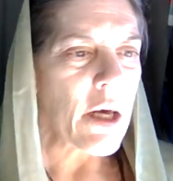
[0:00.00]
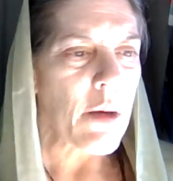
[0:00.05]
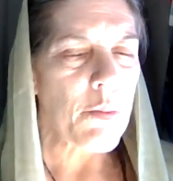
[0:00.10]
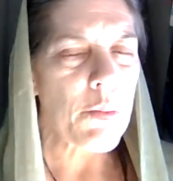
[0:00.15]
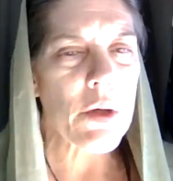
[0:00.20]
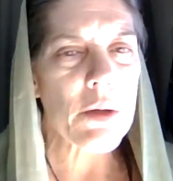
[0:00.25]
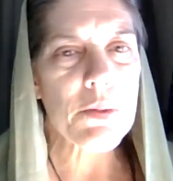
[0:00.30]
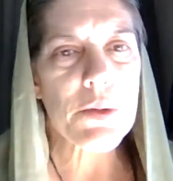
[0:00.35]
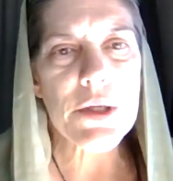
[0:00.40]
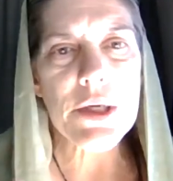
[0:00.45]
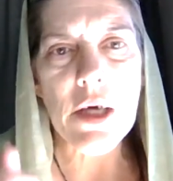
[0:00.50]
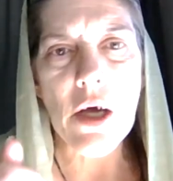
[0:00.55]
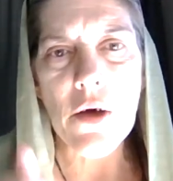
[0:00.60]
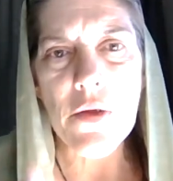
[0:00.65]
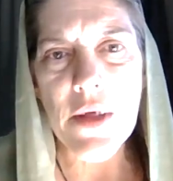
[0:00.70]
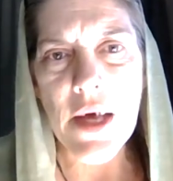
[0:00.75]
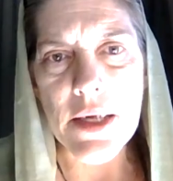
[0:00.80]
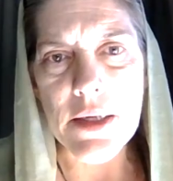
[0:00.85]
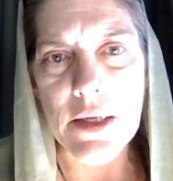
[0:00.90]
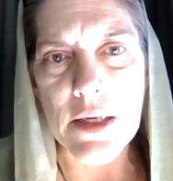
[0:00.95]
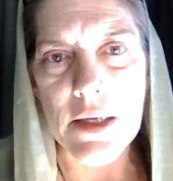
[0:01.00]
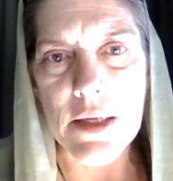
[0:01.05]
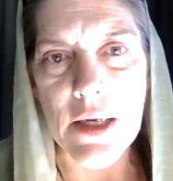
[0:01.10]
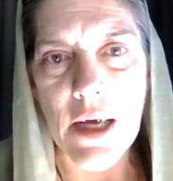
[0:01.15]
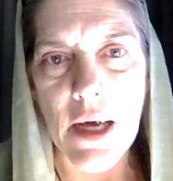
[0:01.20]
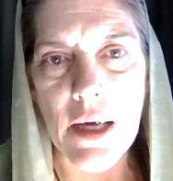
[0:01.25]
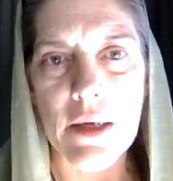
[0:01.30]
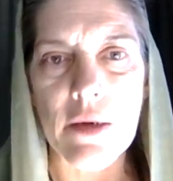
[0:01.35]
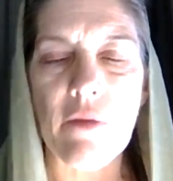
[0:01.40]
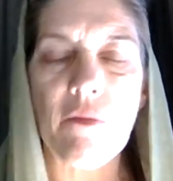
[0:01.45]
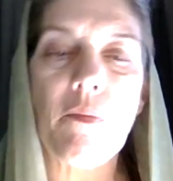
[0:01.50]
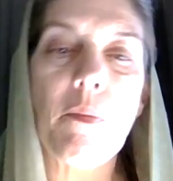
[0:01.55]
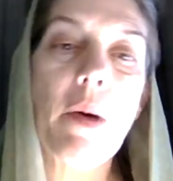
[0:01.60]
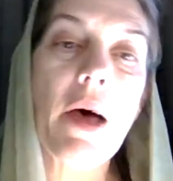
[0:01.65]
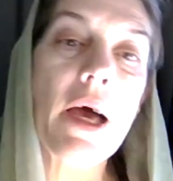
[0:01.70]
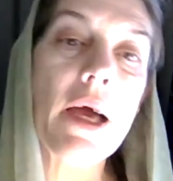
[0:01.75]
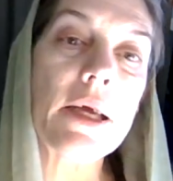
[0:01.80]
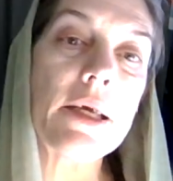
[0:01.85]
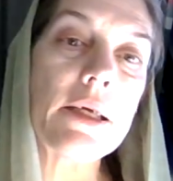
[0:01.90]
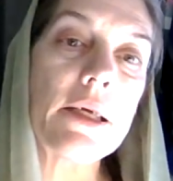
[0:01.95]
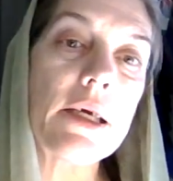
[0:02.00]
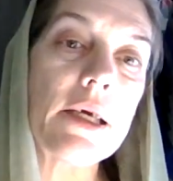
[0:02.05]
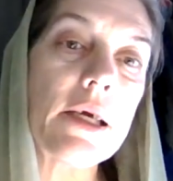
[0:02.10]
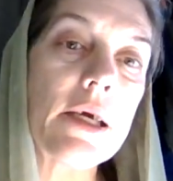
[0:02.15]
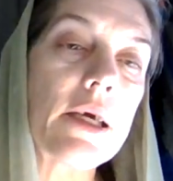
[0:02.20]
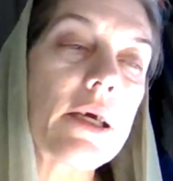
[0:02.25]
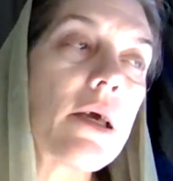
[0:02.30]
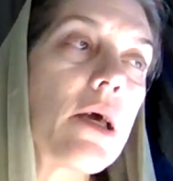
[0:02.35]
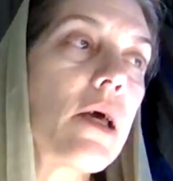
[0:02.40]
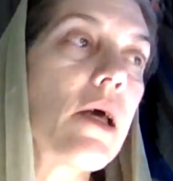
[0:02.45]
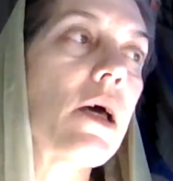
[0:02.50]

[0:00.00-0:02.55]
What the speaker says: People say, oh, that's a sign of binding.